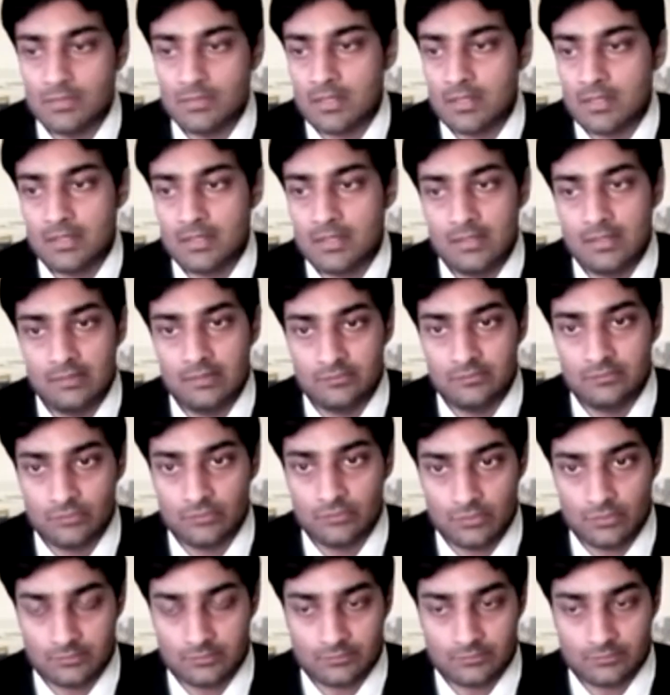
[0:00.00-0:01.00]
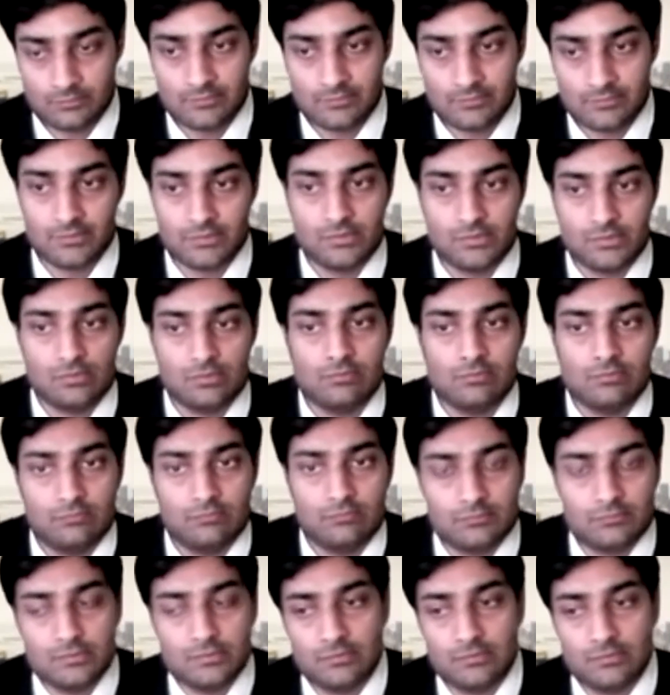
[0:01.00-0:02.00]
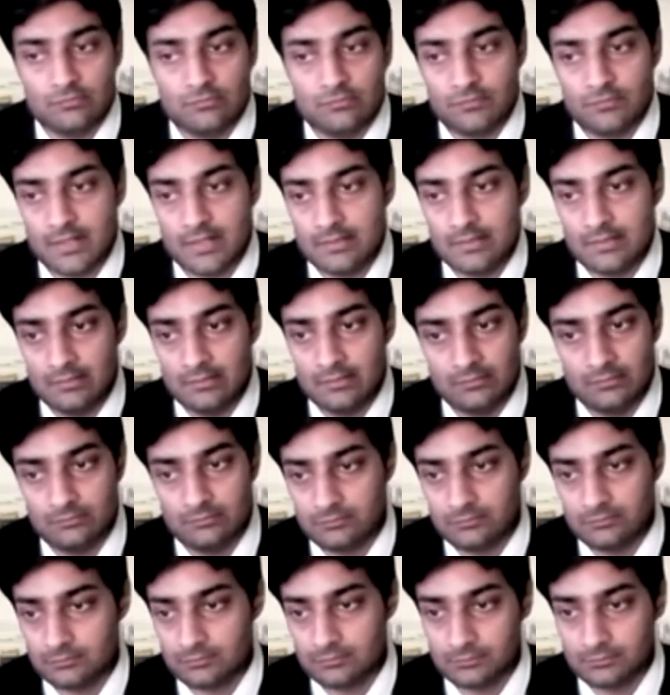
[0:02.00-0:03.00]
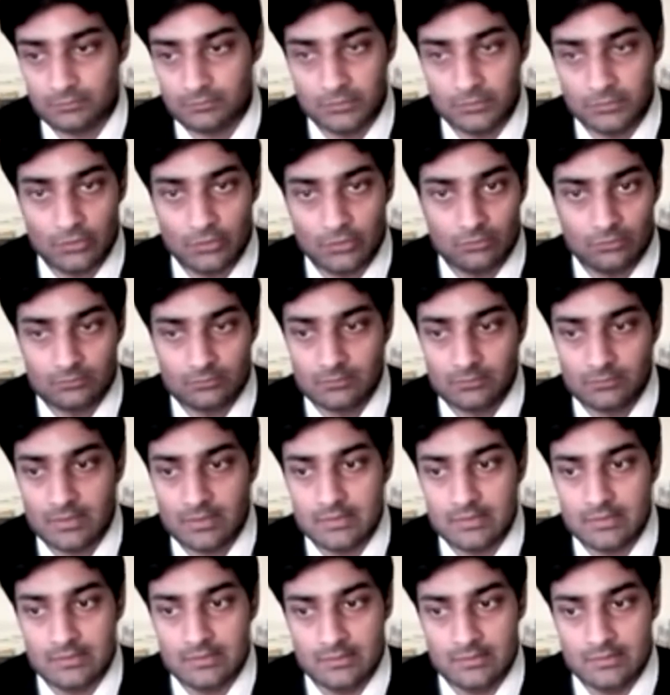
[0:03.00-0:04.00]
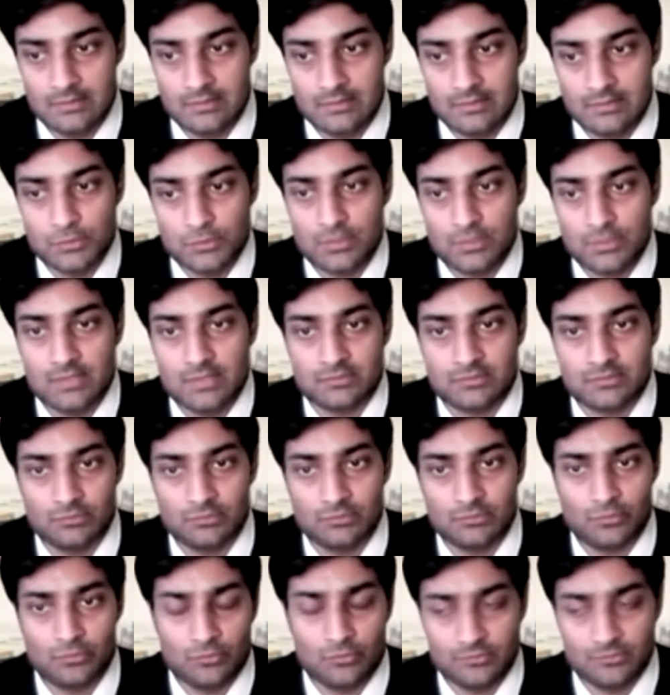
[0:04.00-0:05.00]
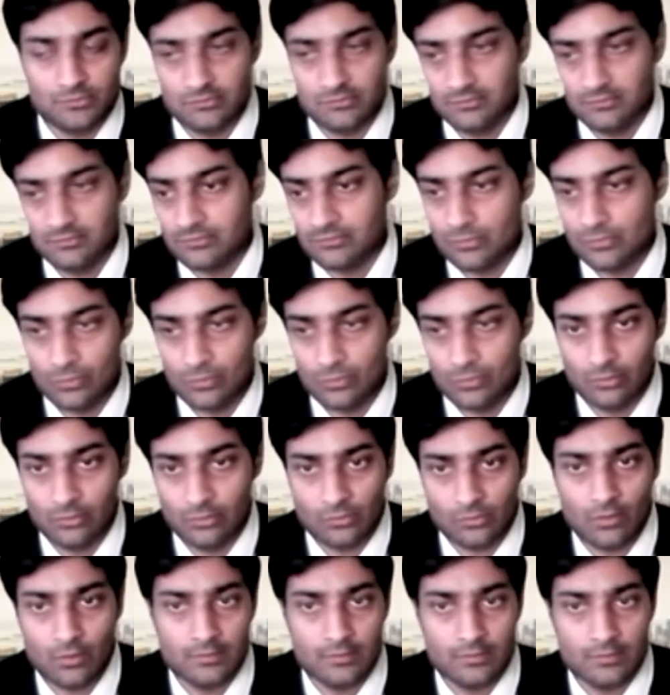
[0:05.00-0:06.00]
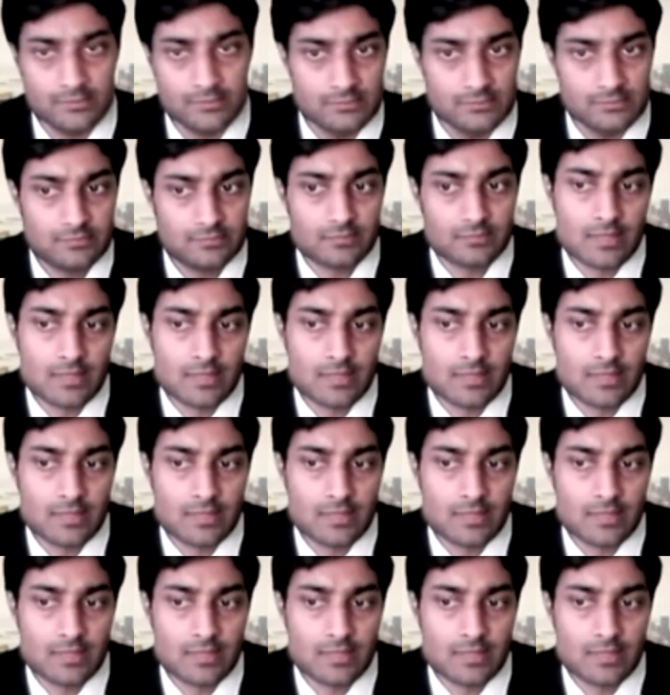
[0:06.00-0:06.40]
It's not something you can find in any educational courses at school or colleges.